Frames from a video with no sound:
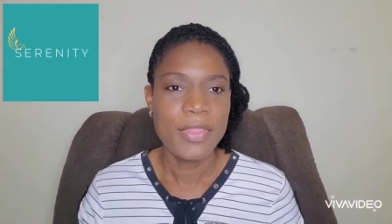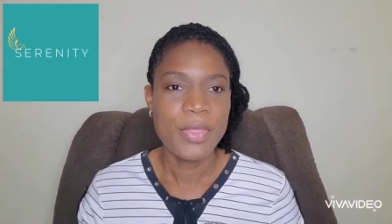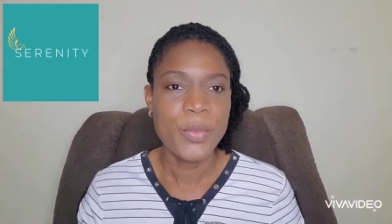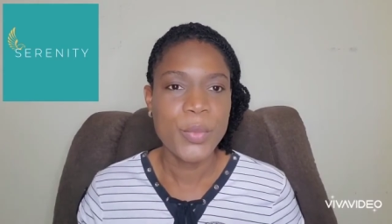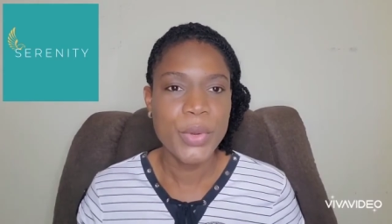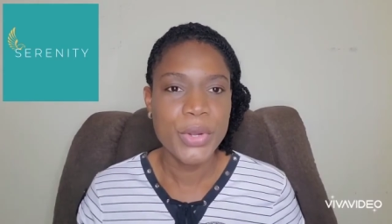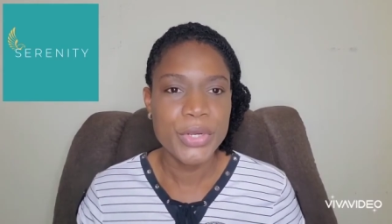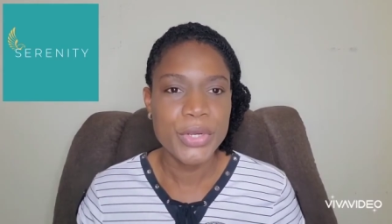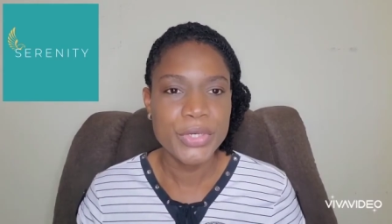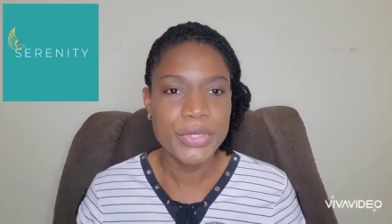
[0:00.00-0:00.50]
The
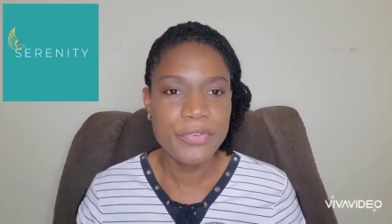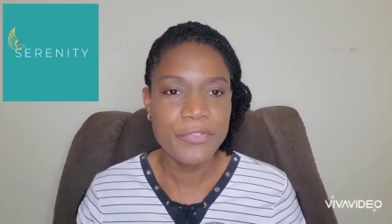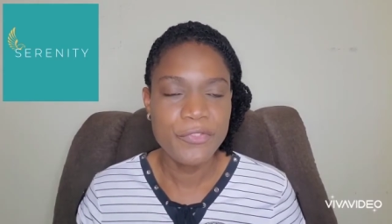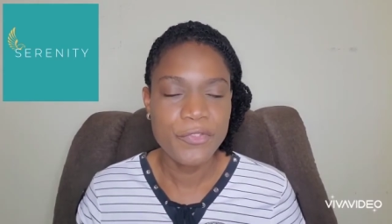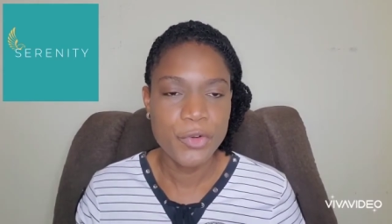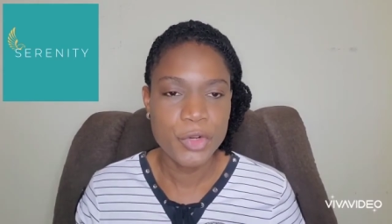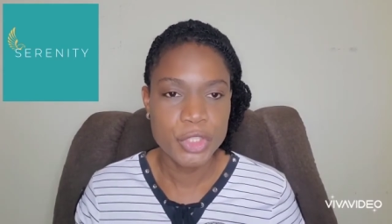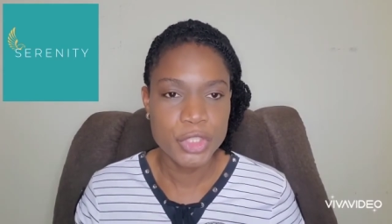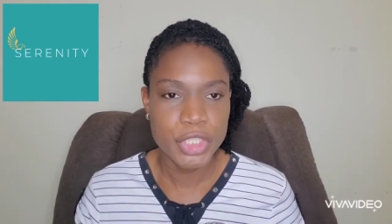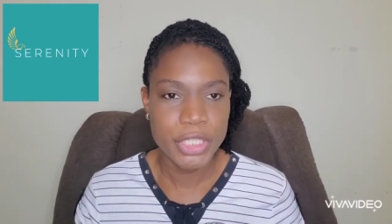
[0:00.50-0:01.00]
word
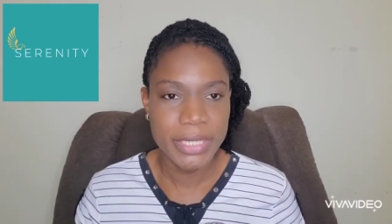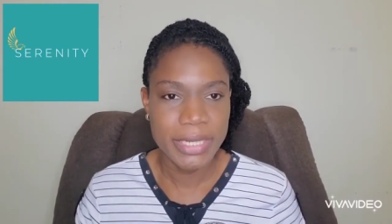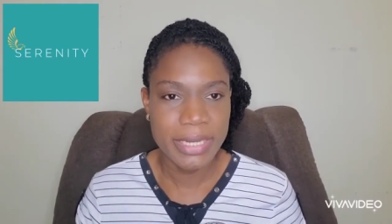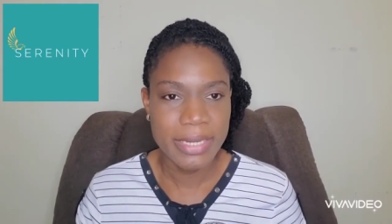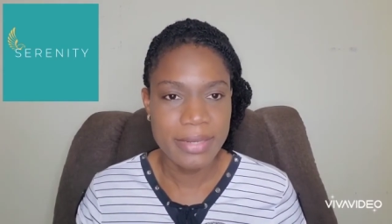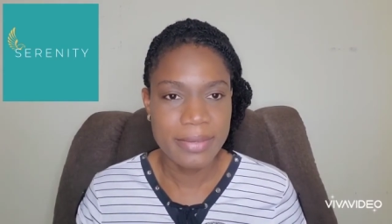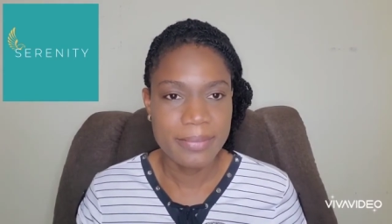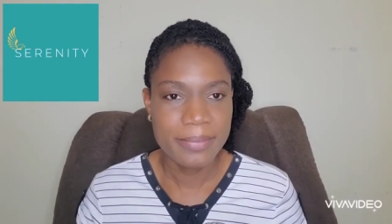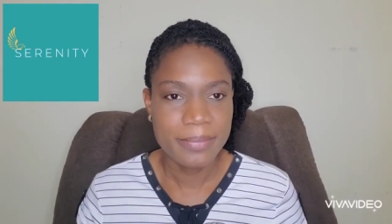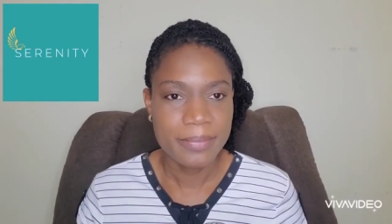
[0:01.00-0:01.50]
for
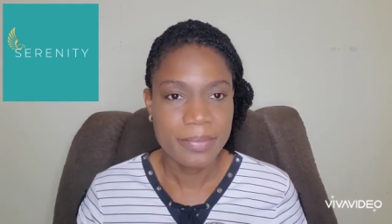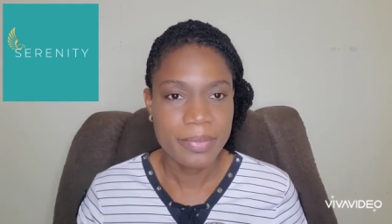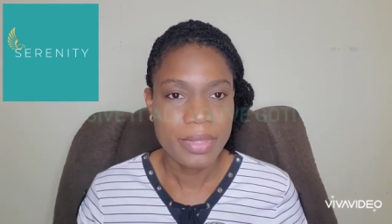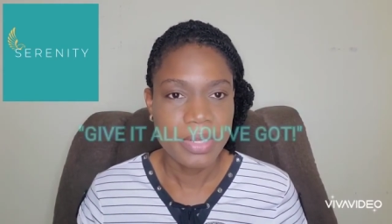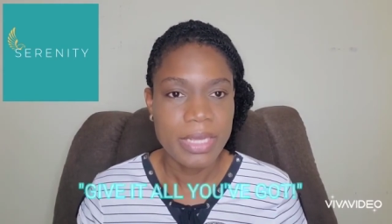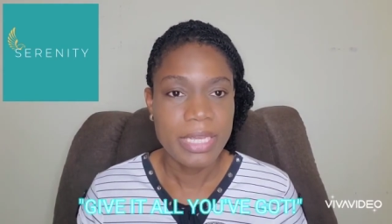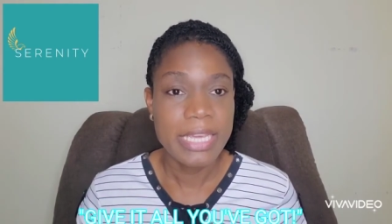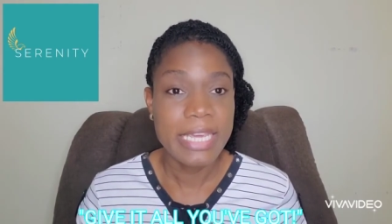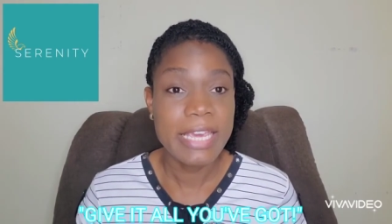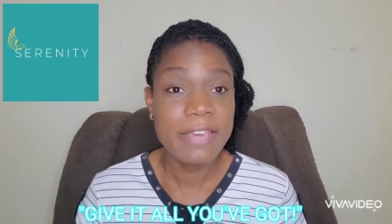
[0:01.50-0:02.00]
today
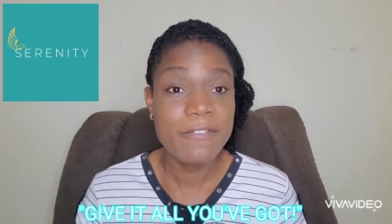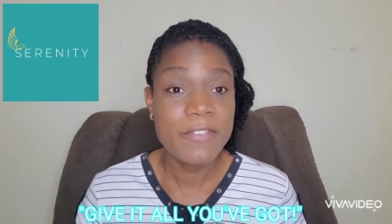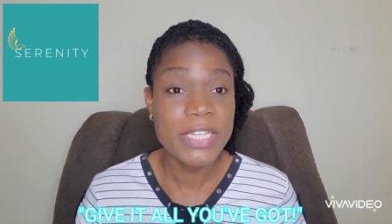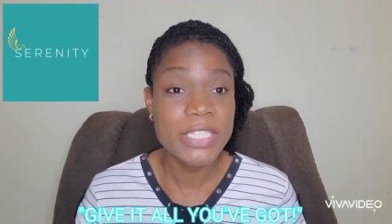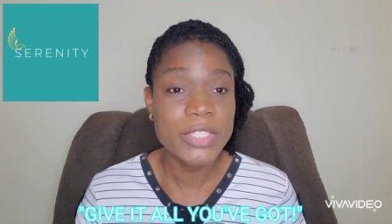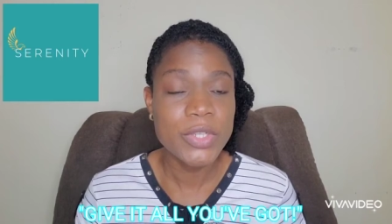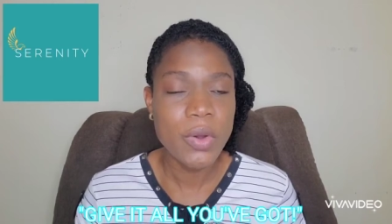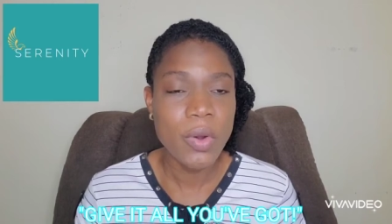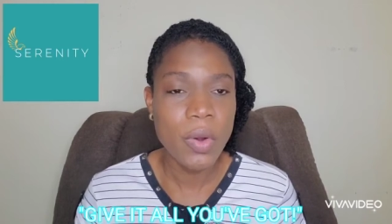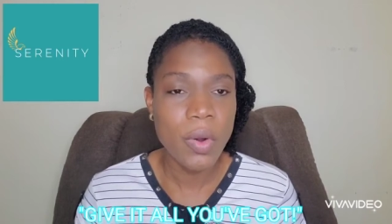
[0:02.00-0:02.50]
give
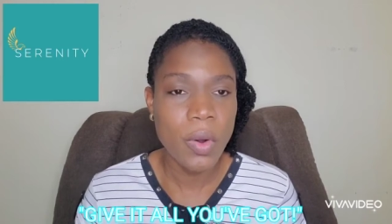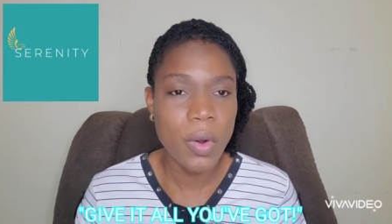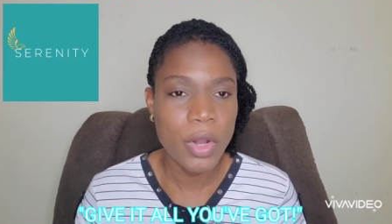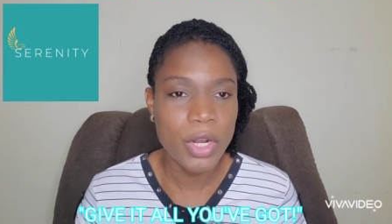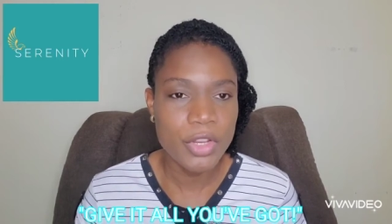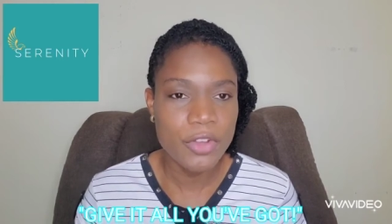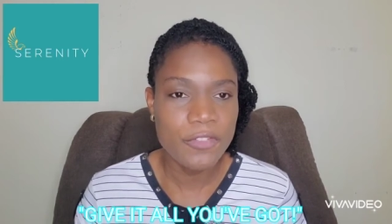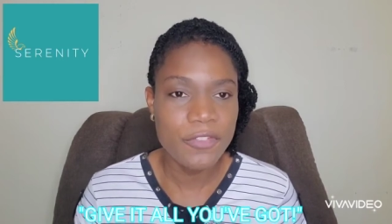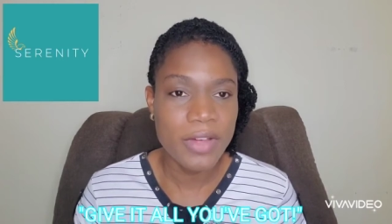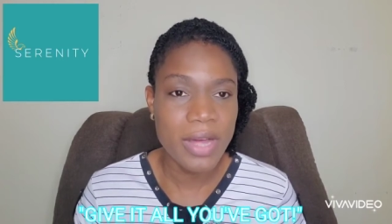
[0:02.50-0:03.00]
it
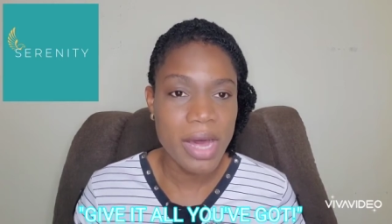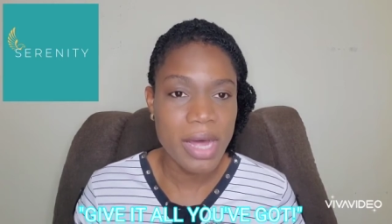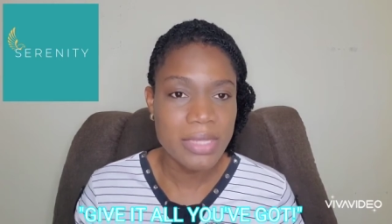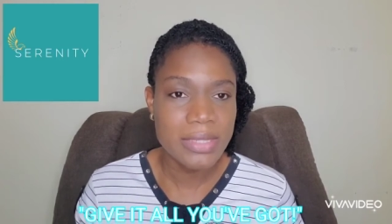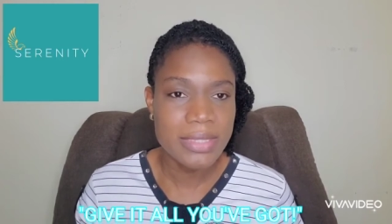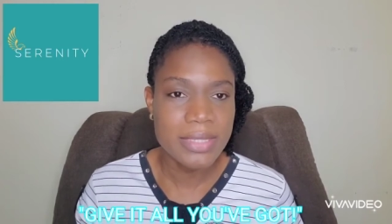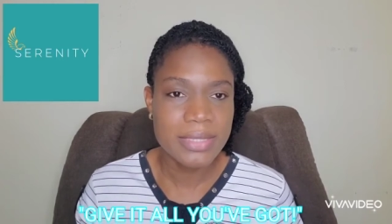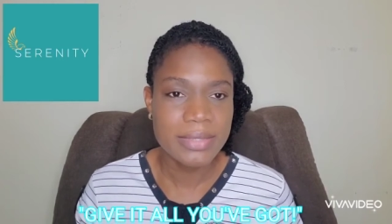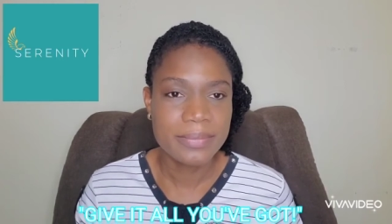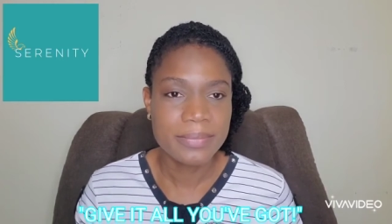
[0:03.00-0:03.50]
all you've
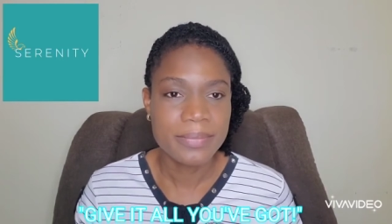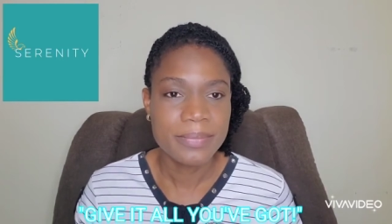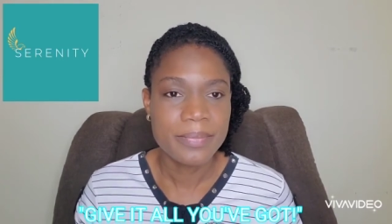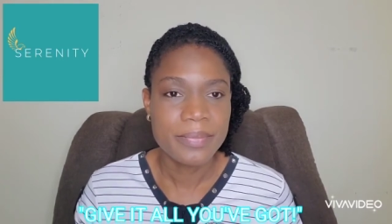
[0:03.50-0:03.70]
got.